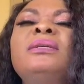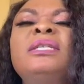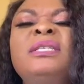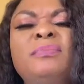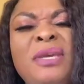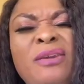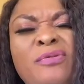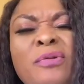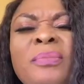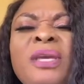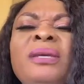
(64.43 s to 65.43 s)
Speak
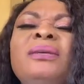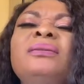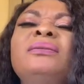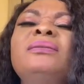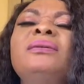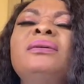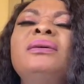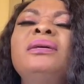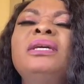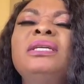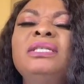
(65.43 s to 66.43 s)
for me.
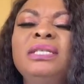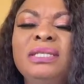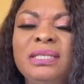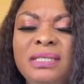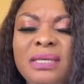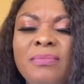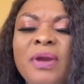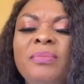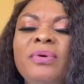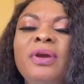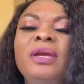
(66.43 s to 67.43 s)
In Jesus' name I
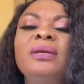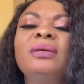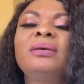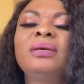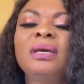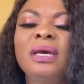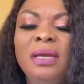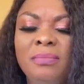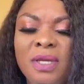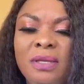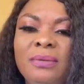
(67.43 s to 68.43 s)
pray.
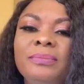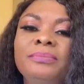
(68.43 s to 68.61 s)
Amen.